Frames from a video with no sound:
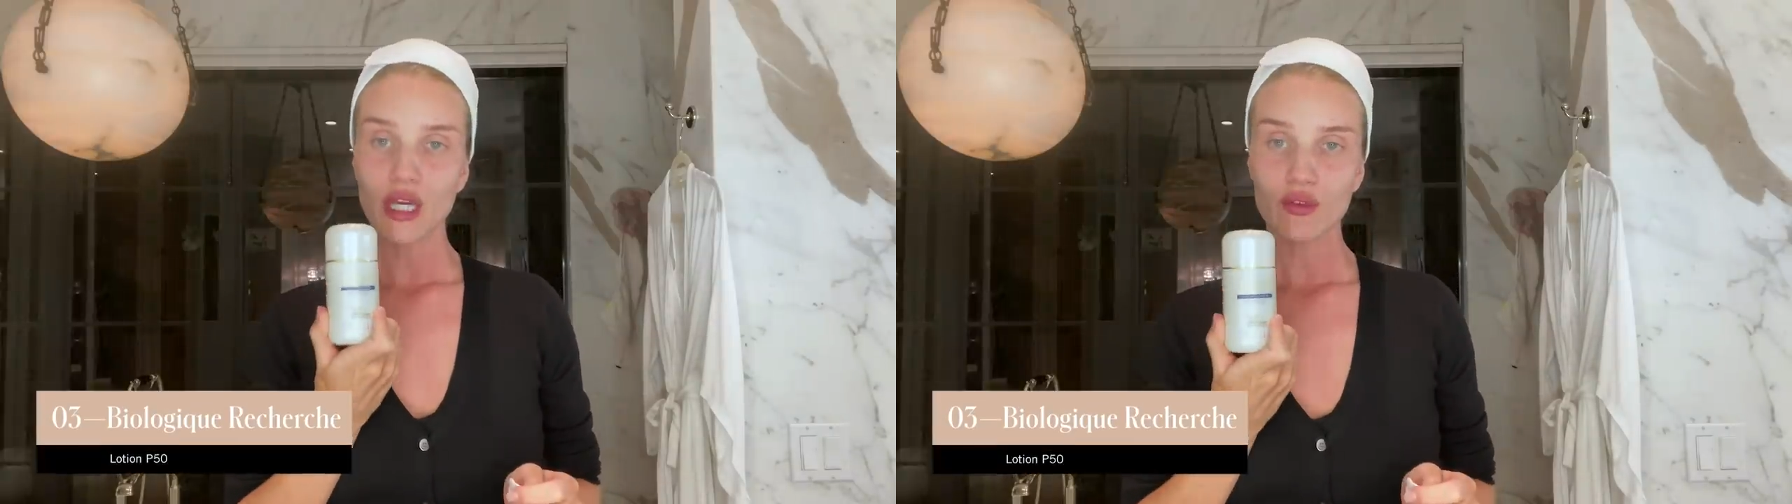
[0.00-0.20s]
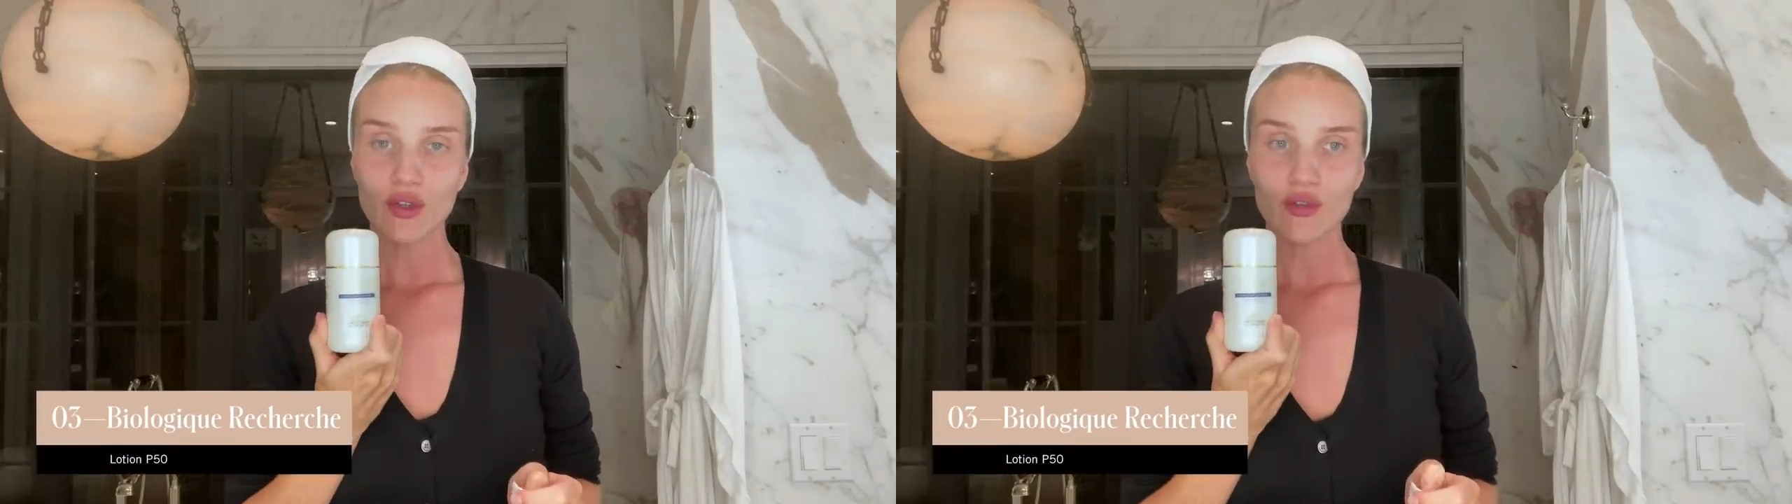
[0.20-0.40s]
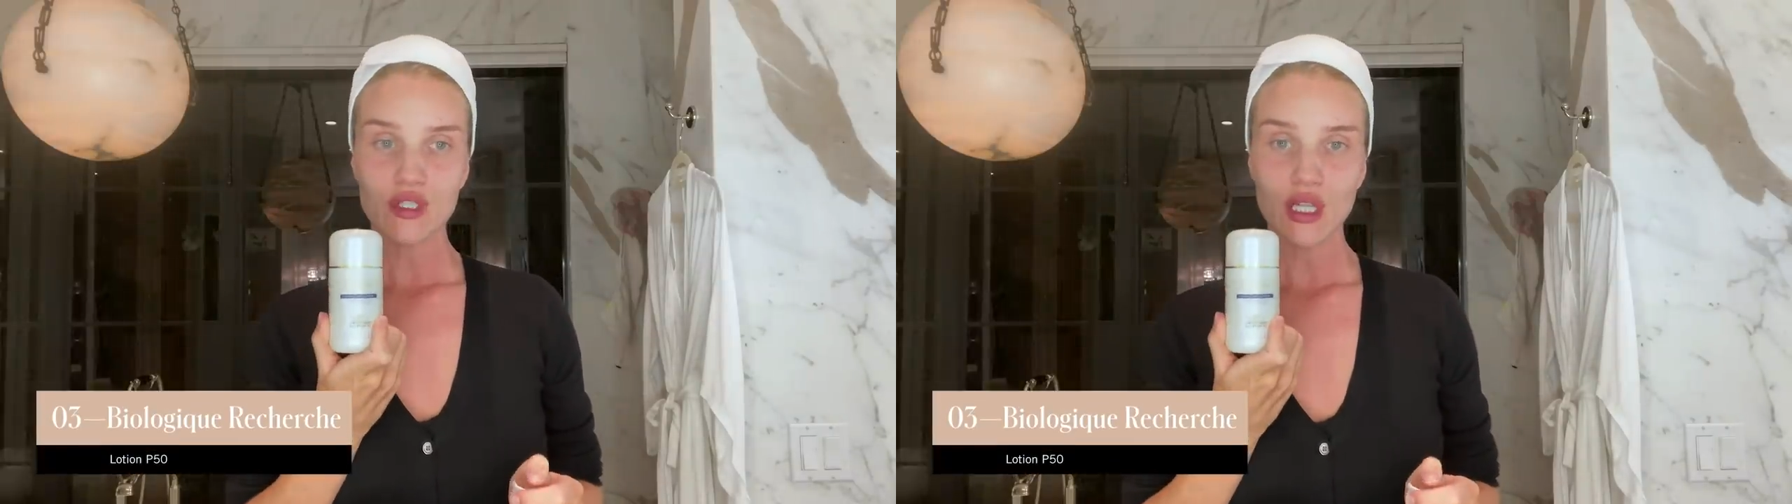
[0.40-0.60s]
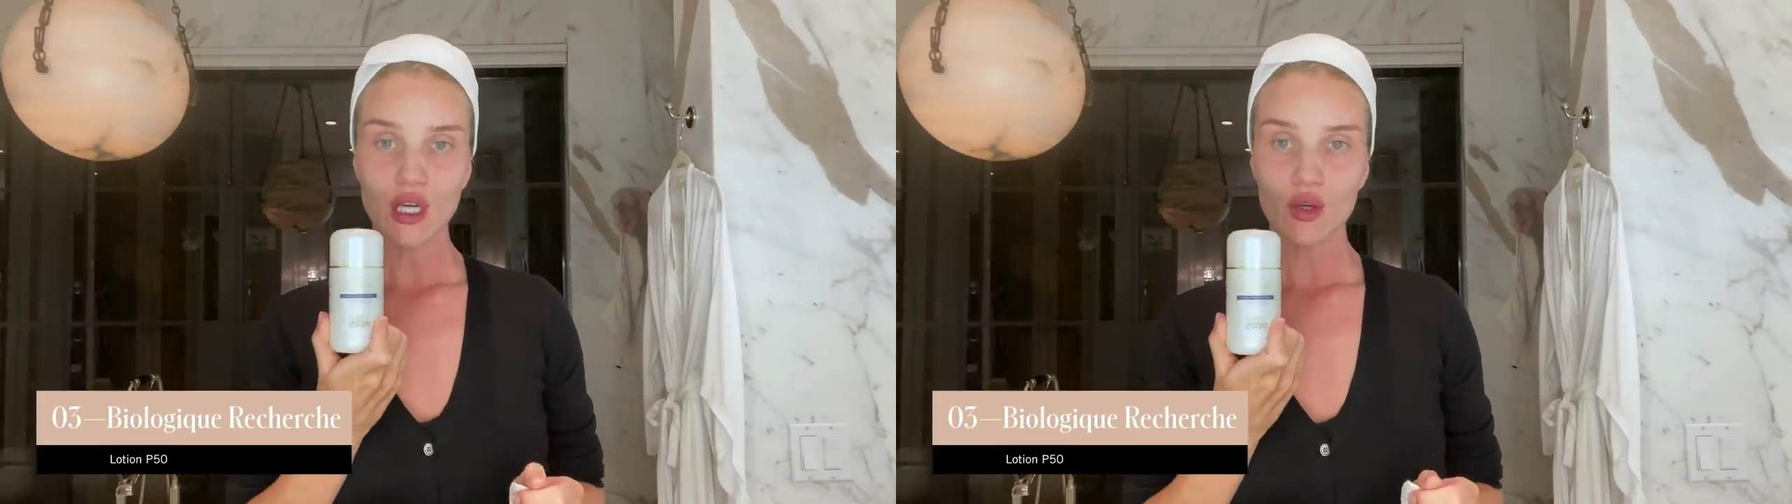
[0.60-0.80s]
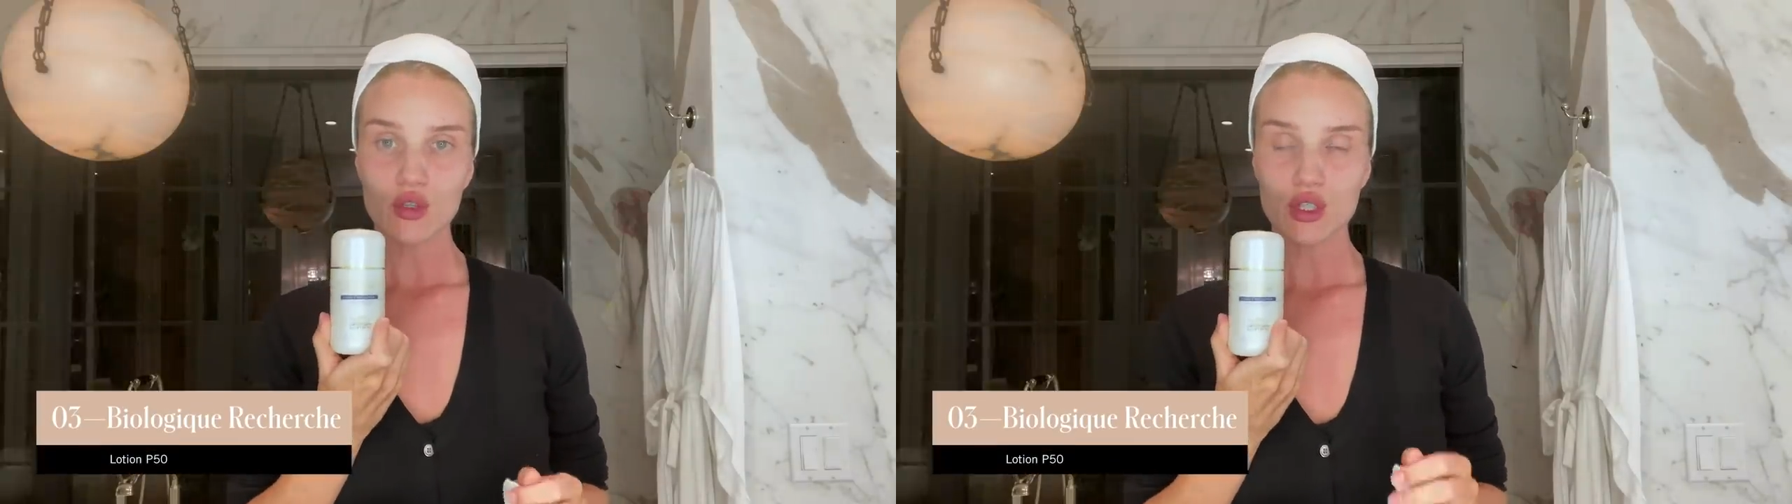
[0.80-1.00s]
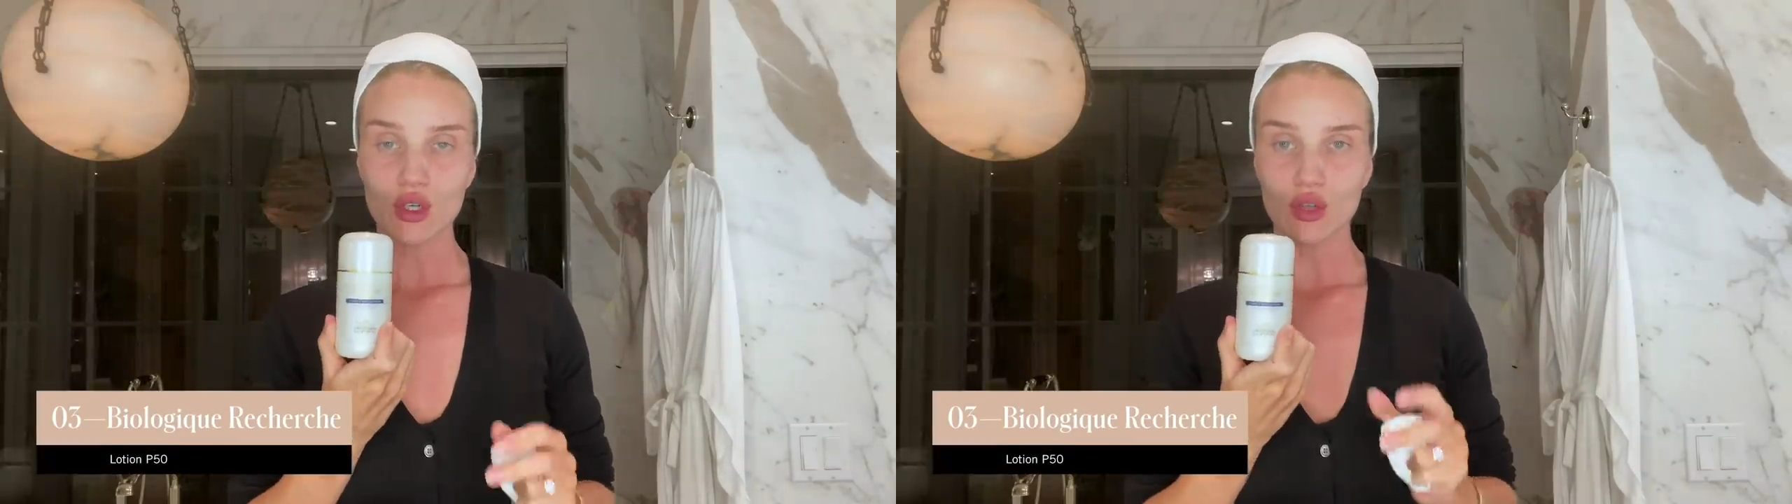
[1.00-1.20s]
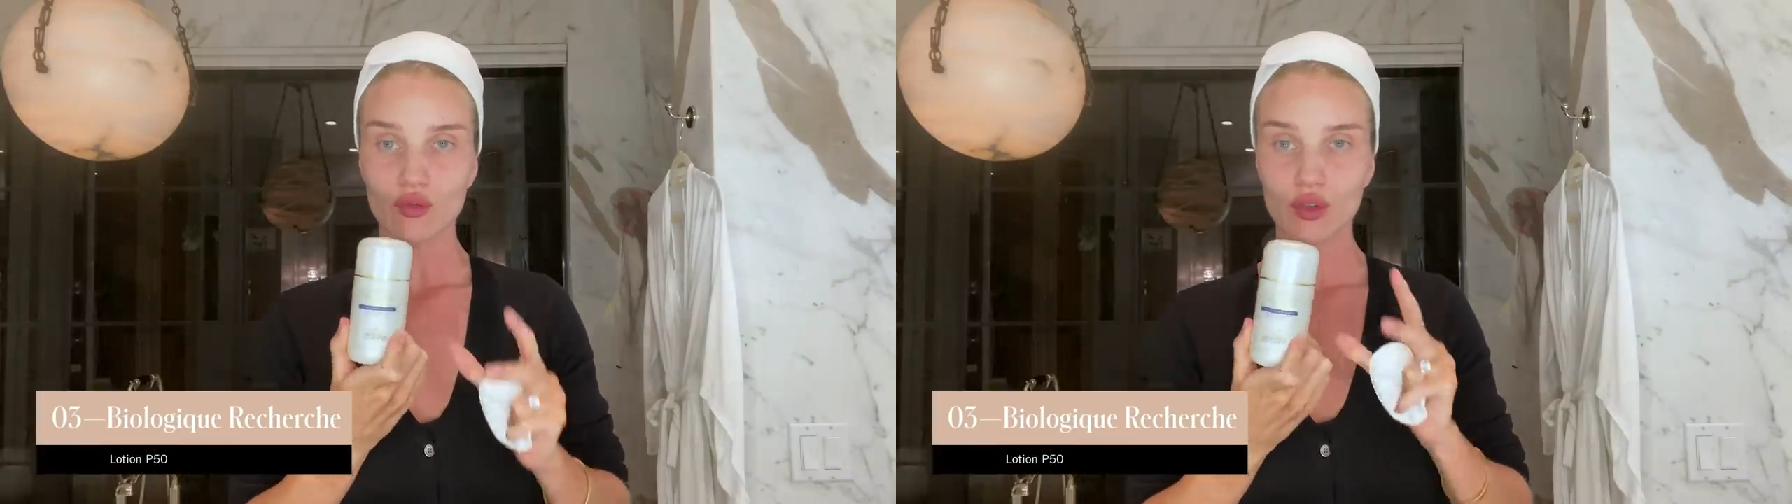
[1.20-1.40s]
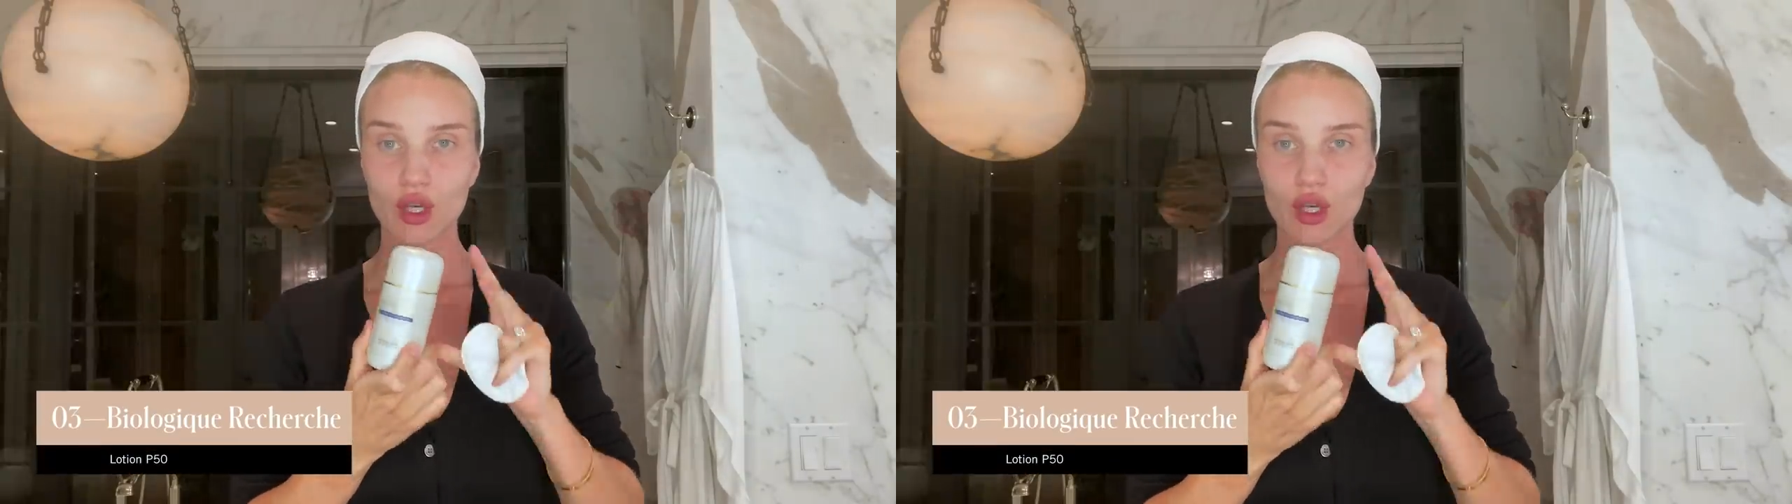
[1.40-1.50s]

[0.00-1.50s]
P50 lotion.